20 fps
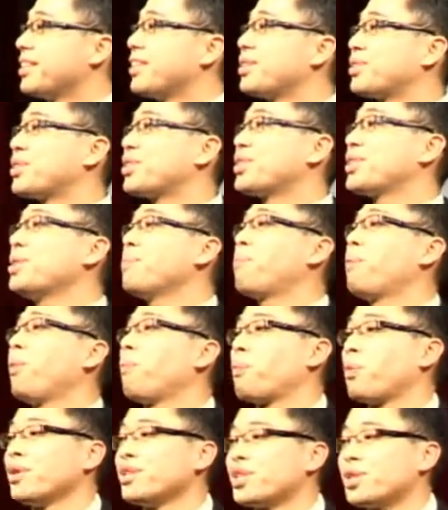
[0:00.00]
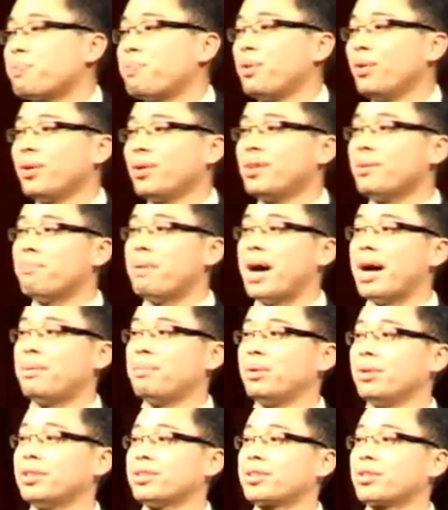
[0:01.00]
There's a simple principle in the
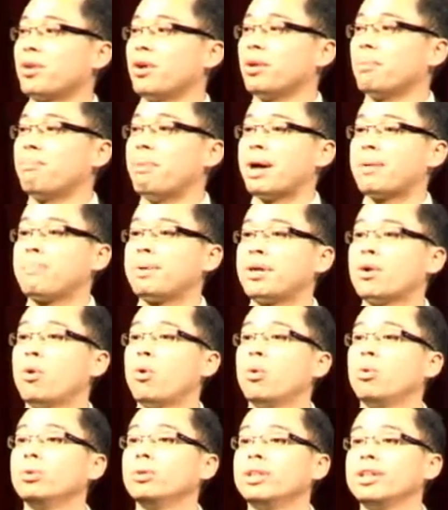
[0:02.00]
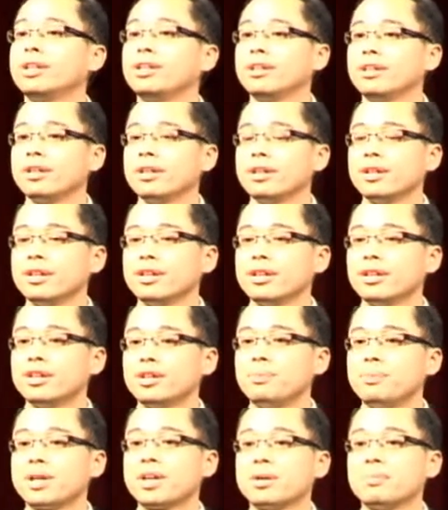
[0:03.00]
Bible. It's called by beholding,
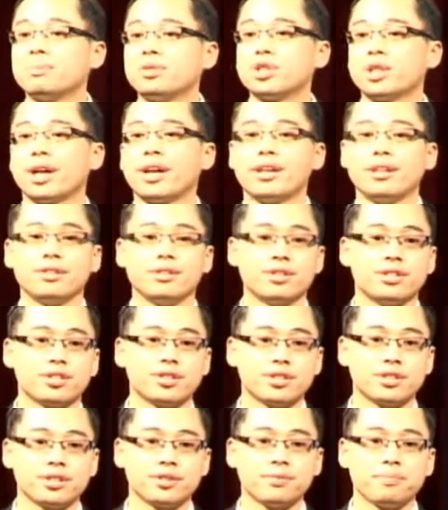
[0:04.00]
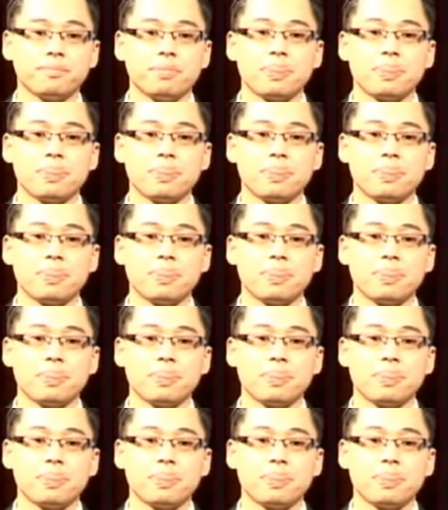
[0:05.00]
you become changed.